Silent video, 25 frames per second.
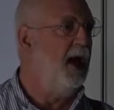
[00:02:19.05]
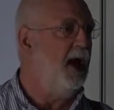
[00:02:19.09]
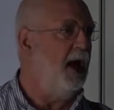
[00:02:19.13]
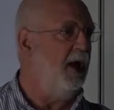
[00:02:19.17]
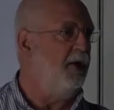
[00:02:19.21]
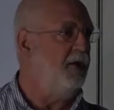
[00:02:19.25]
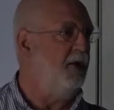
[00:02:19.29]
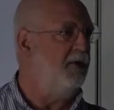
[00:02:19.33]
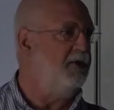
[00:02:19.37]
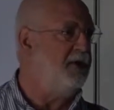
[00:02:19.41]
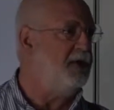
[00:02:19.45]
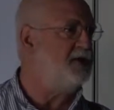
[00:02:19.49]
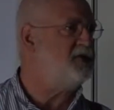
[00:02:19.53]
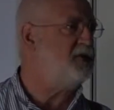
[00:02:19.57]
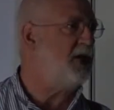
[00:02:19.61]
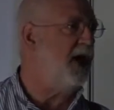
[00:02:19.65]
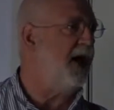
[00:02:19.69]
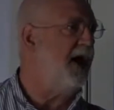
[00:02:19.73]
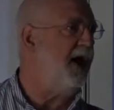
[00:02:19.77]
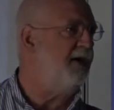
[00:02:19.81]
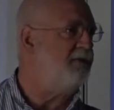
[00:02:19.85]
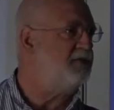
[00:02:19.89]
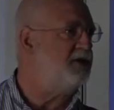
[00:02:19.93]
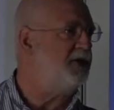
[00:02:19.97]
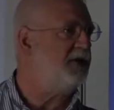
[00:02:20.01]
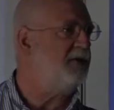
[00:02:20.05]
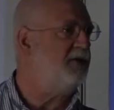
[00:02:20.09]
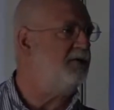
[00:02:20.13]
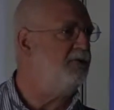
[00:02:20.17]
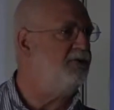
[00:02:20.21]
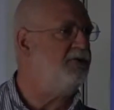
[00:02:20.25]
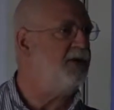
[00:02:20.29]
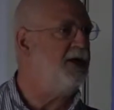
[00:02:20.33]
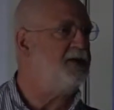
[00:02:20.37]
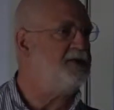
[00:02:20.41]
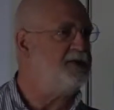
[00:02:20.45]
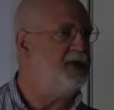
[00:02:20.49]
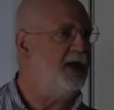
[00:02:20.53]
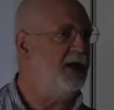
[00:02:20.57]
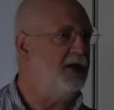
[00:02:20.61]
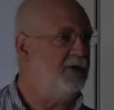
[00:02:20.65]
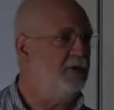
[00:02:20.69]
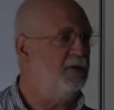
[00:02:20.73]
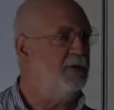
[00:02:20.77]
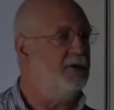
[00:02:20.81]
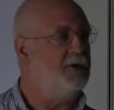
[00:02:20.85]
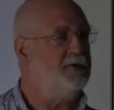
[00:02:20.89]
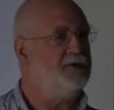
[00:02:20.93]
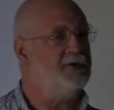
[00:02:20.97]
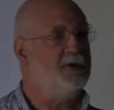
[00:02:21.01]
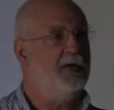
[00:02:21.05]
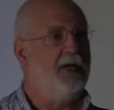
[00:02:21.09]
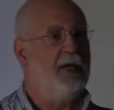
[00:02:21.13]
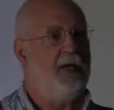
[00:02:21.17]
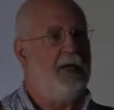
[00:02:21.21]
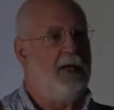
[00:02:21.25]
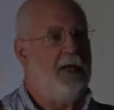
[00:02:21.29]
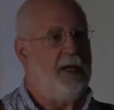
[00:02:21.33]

And on this I have to confess ignorance.